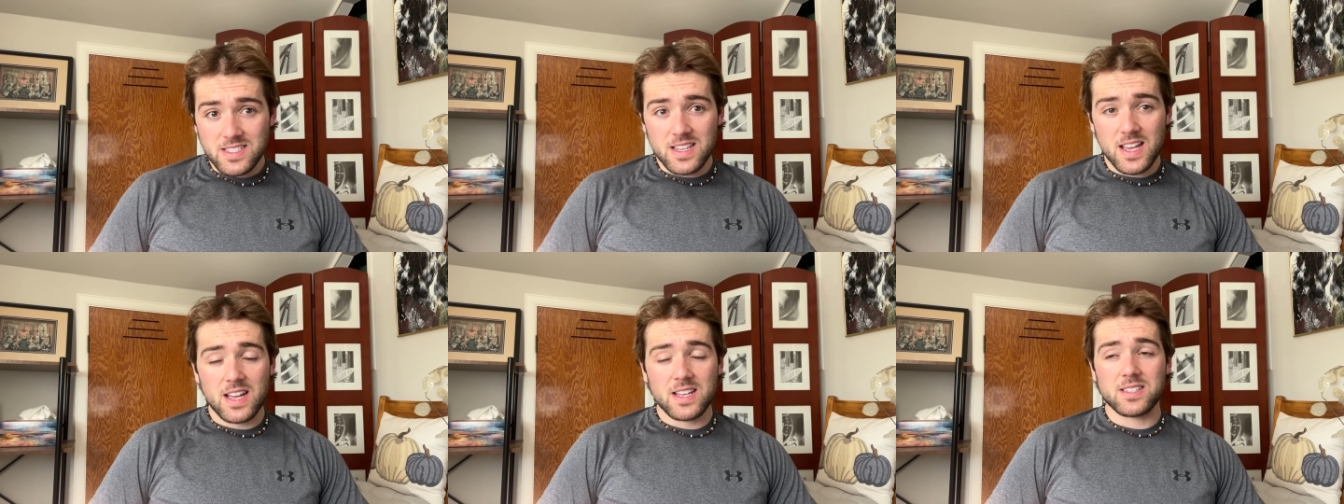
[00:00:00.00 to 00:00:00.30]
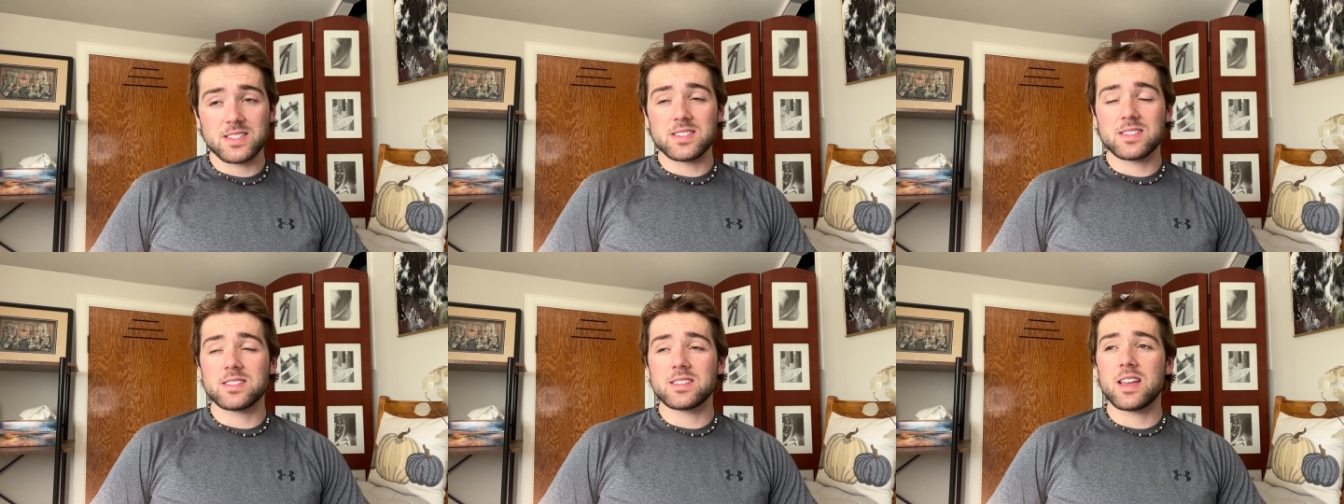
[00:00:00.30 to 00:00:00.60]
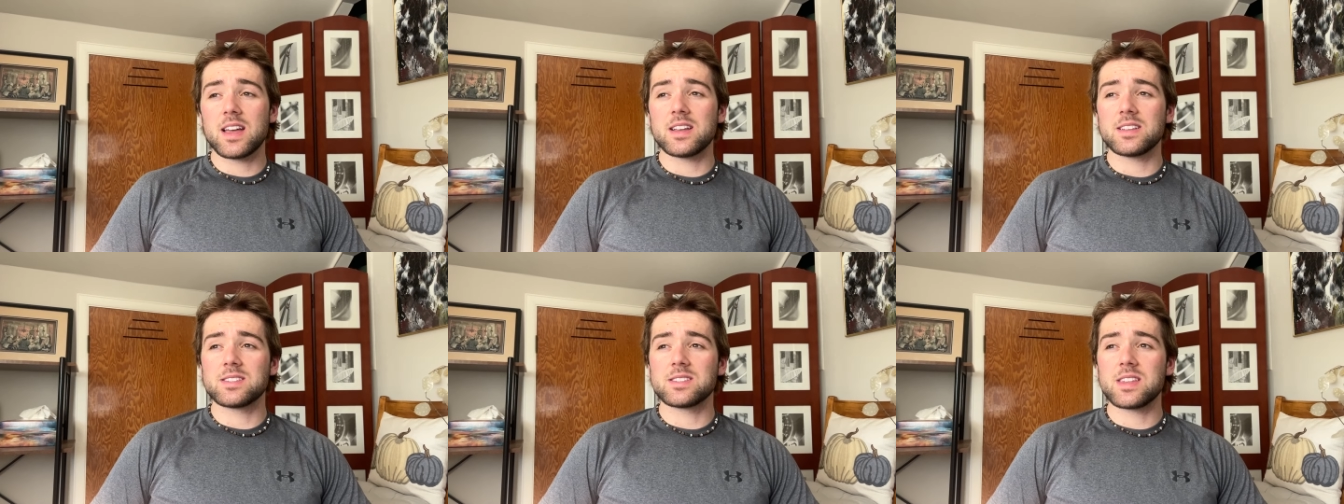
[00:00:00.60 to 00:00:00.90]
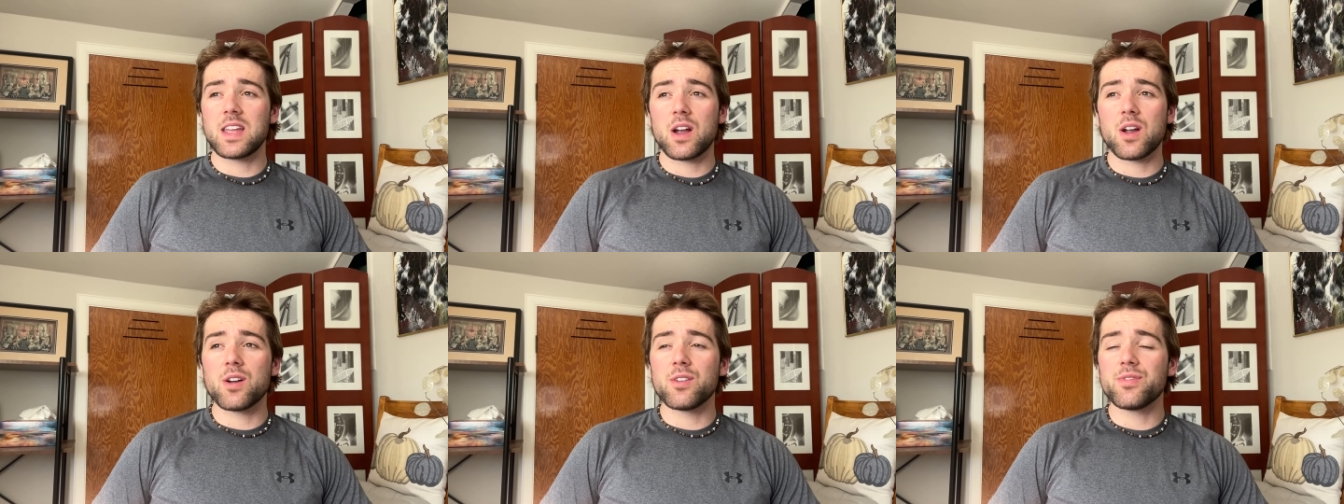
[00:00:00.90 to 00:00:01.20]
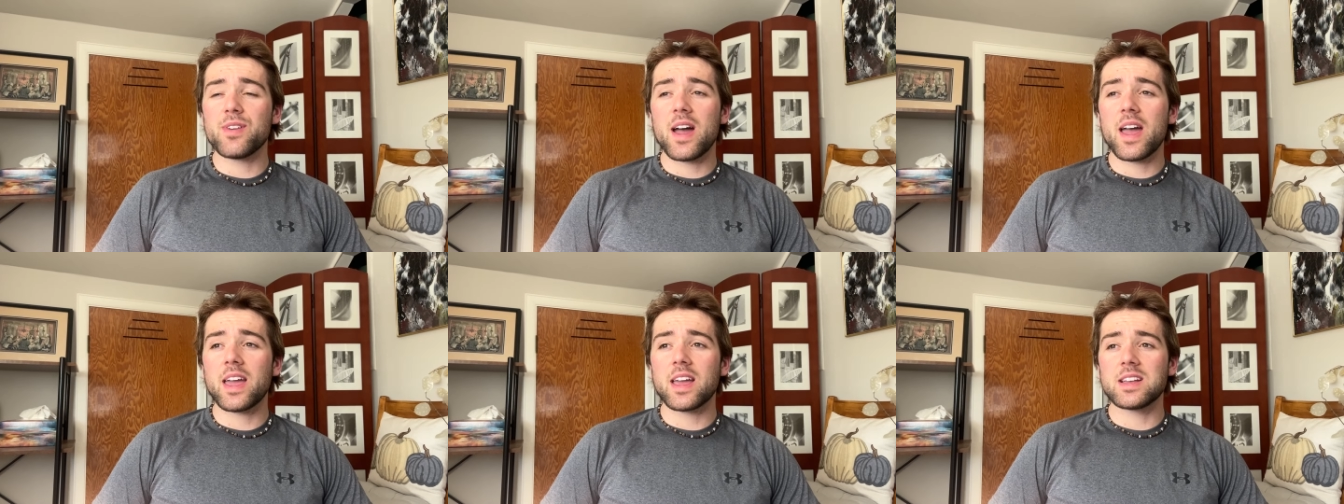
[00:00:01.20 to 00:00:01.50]
as as
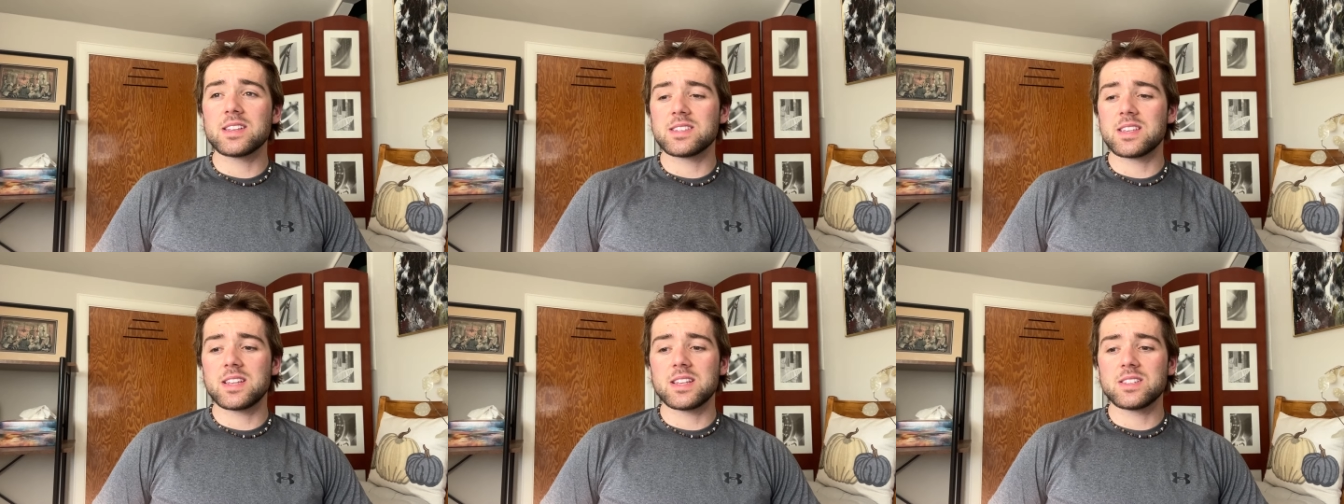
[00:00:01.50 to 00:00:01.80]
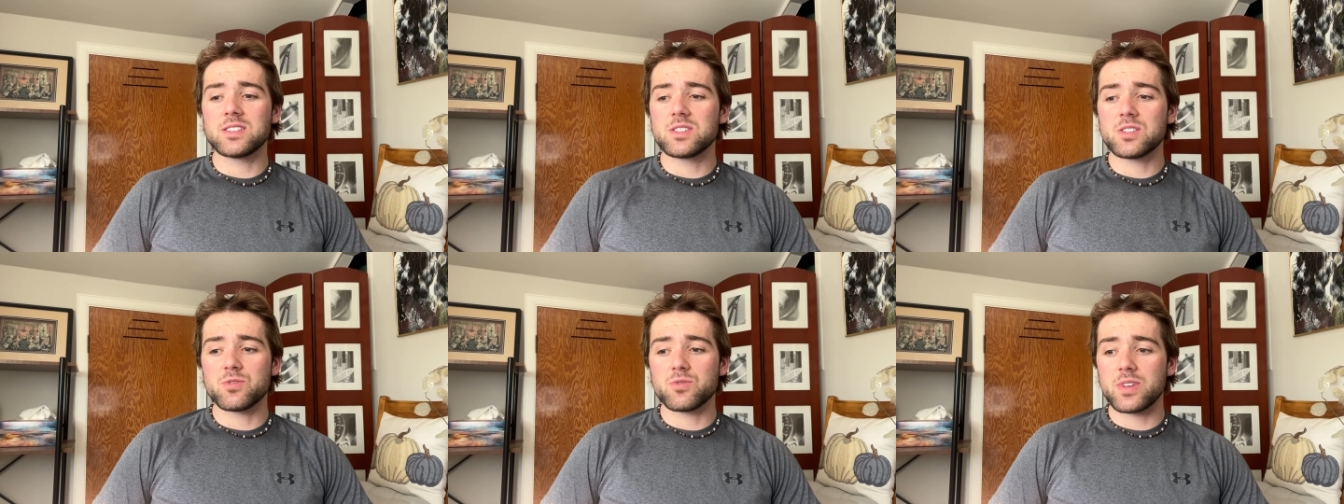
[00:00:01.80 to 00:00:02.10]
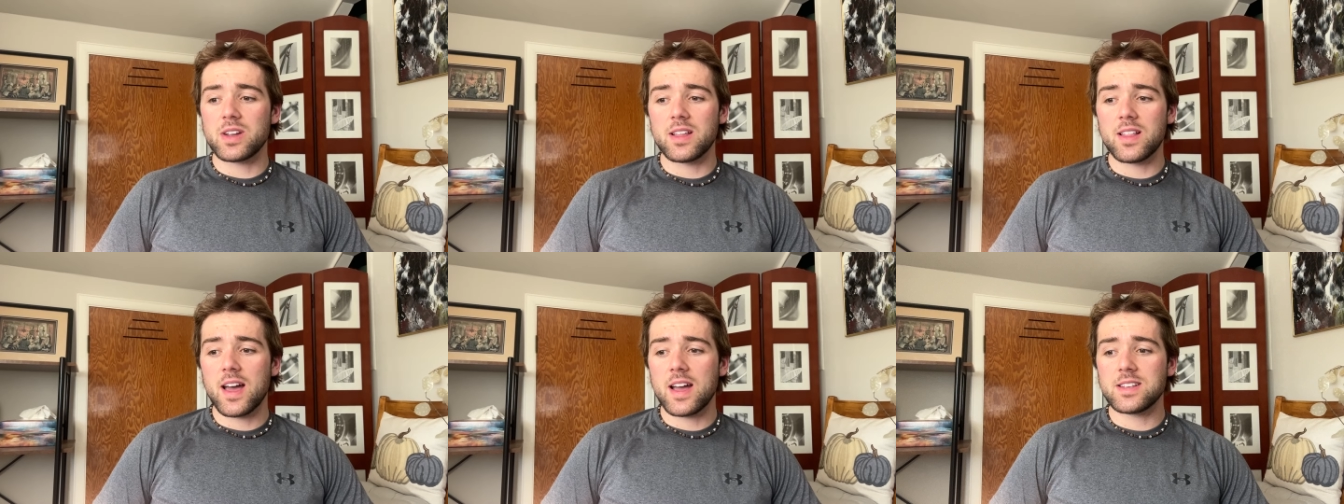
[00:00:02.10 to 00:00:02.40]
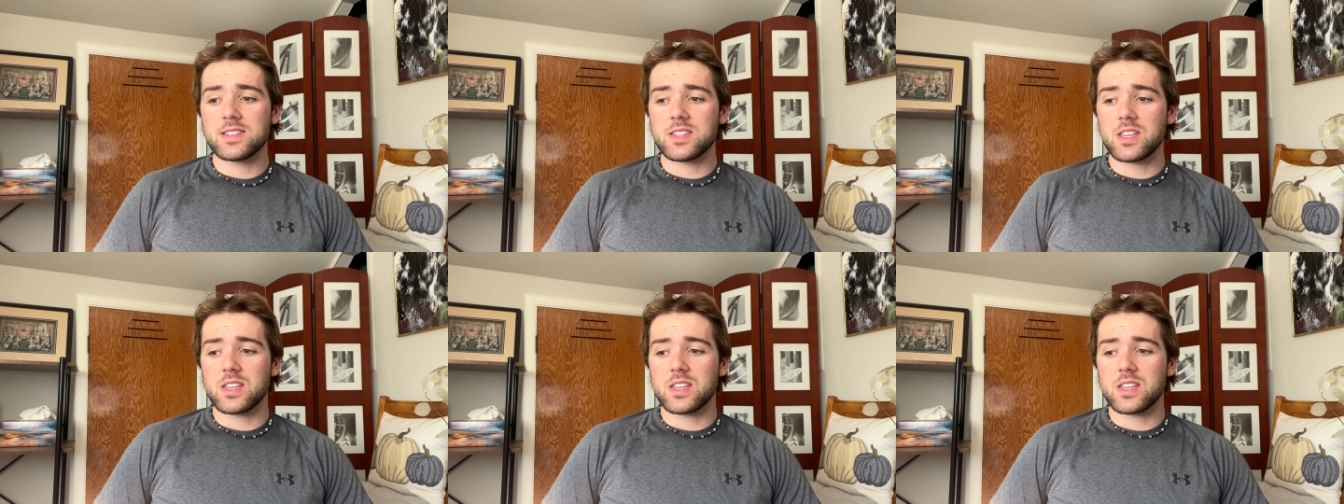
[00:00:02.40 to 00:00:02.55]
terrifying as it is to realize